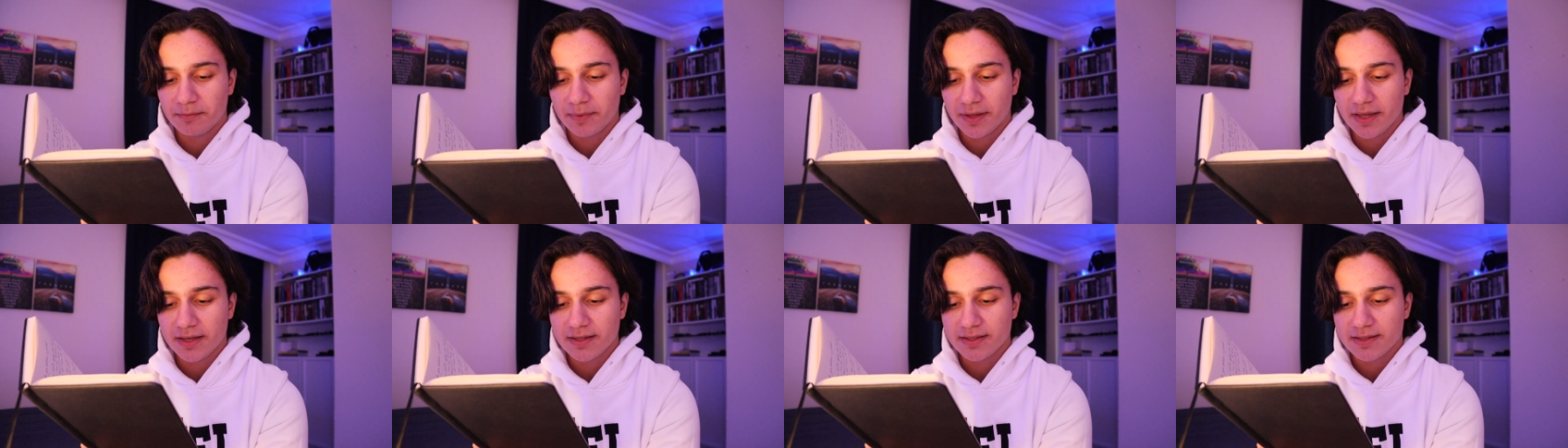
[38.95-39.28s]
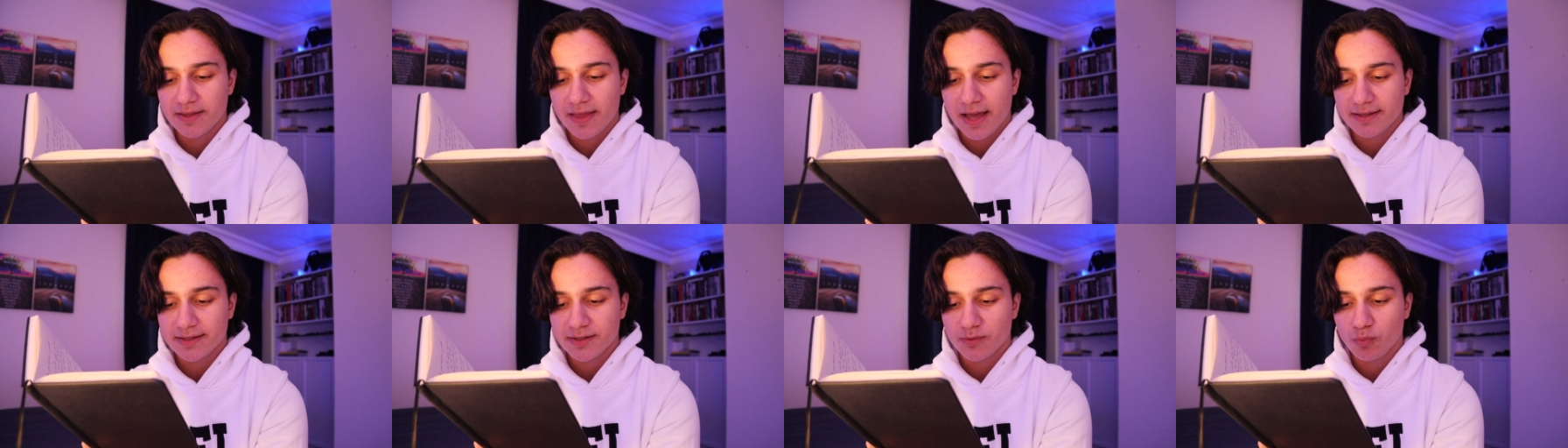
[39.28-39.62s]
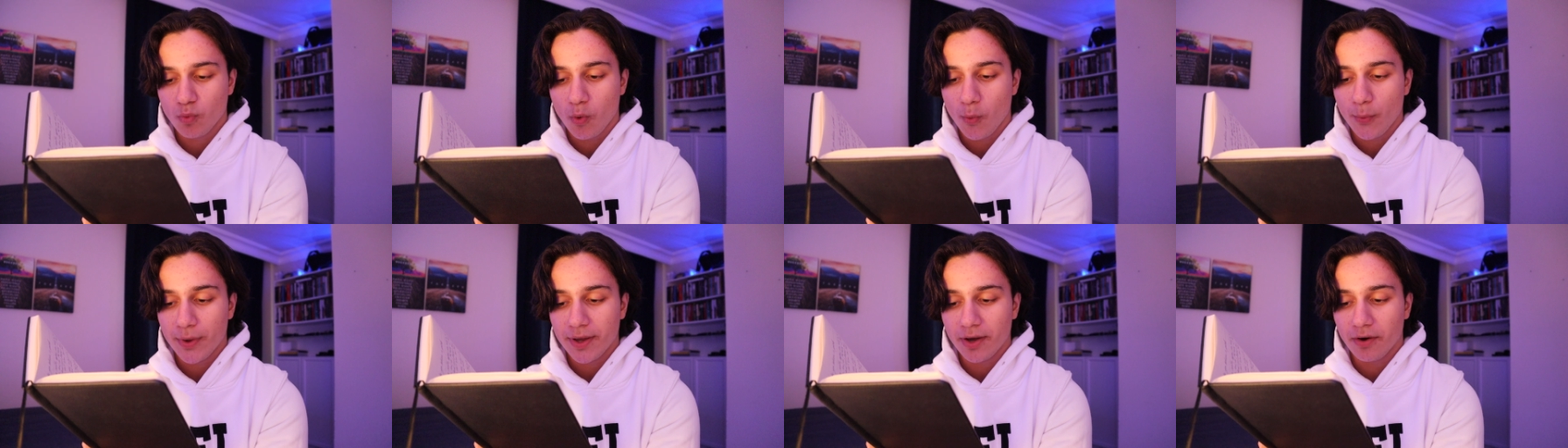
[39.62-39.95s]
because that's
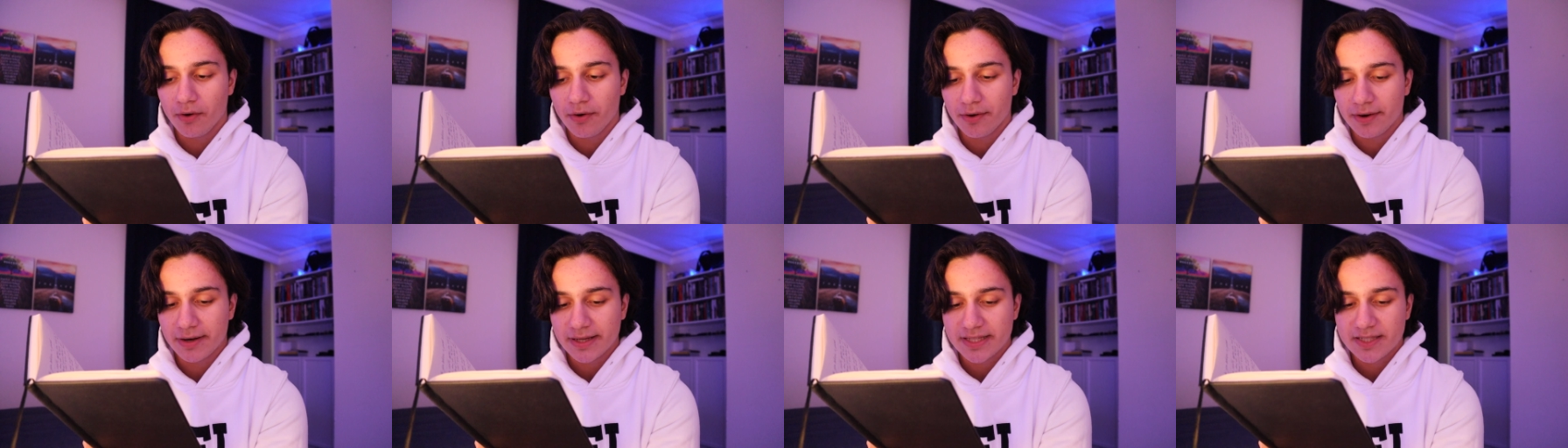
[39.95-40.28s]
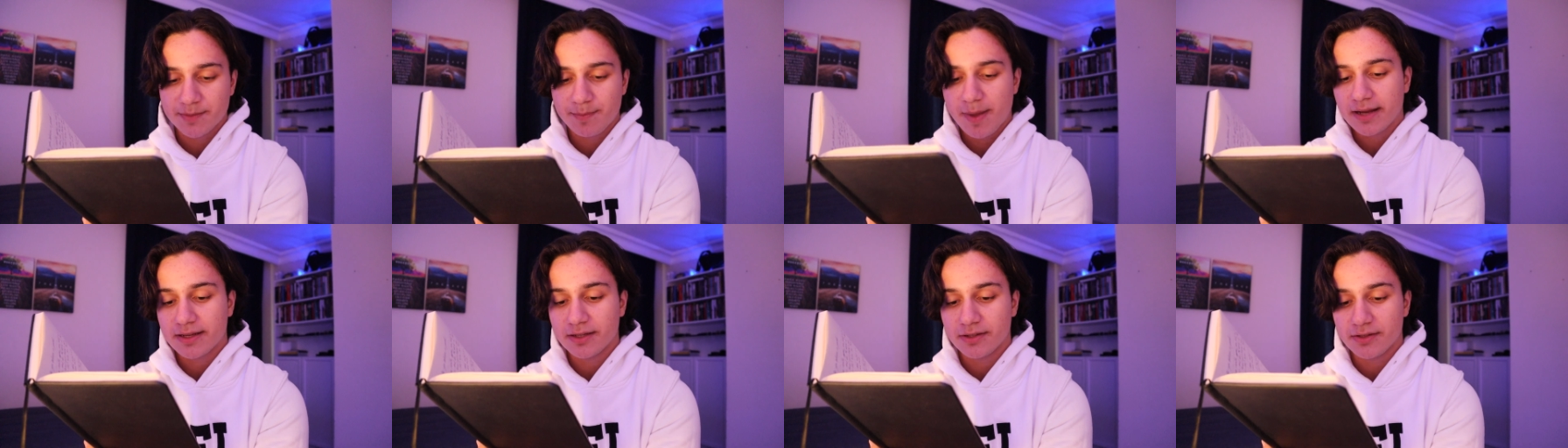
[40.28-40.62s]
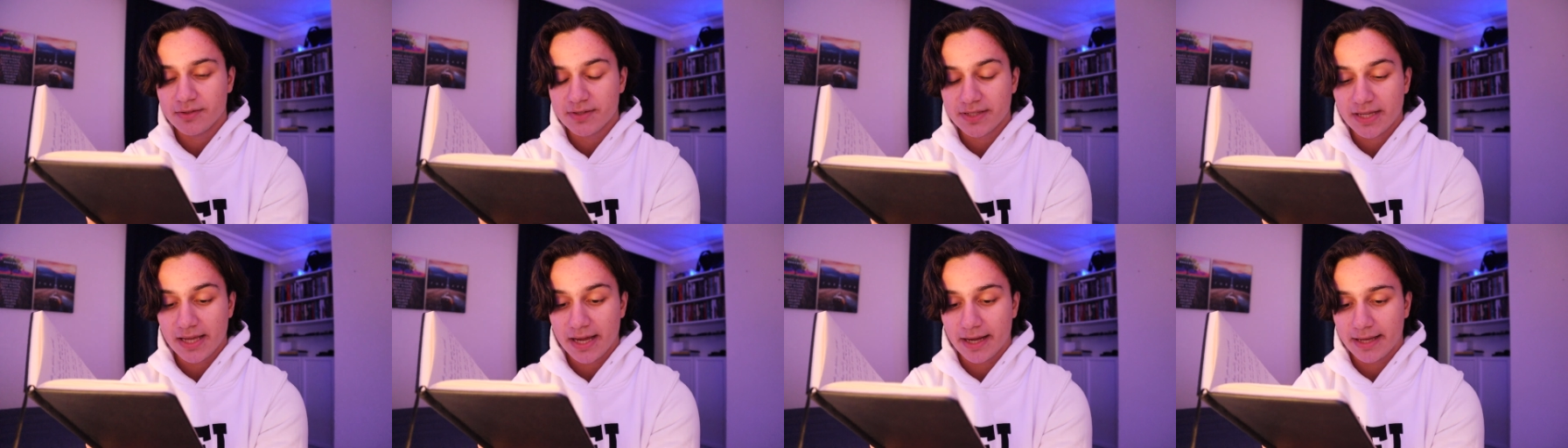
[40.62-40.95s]
what we are expected
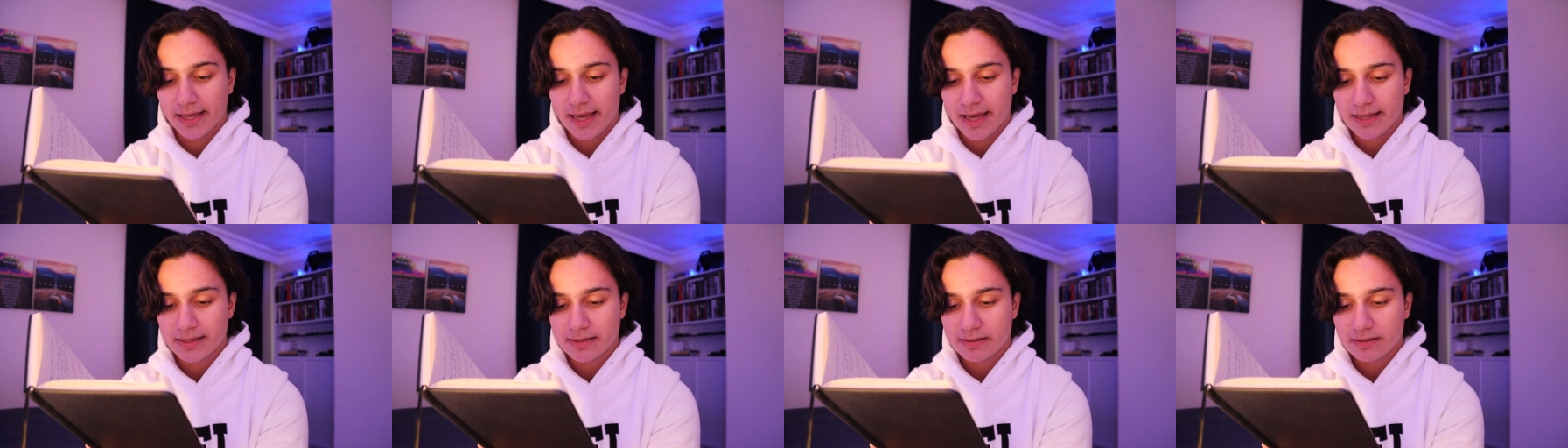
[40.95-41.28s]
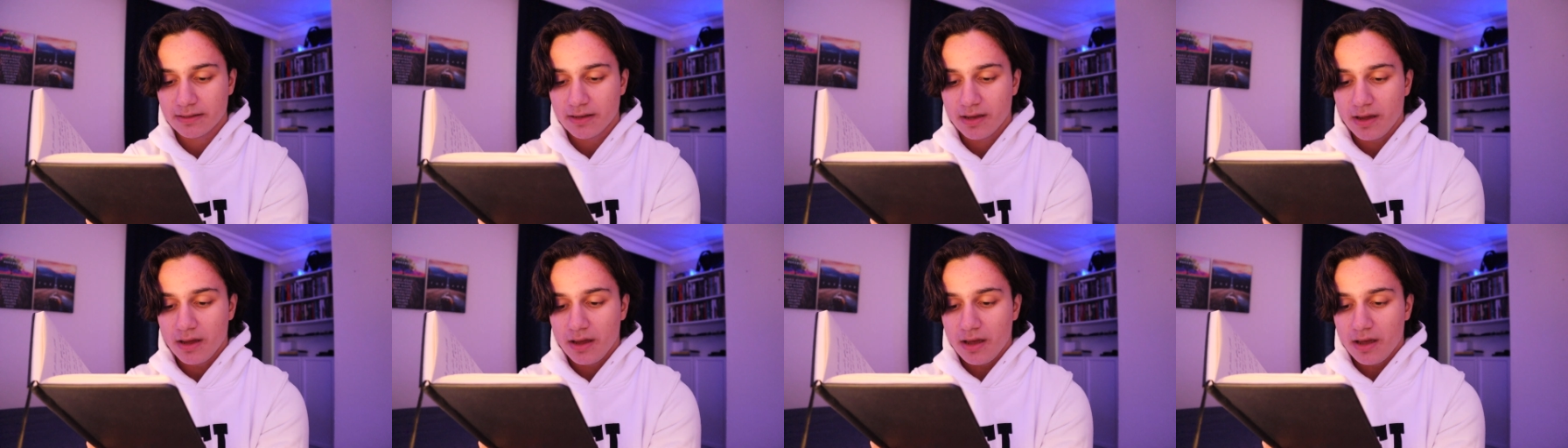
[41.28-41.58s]
to say, I guess.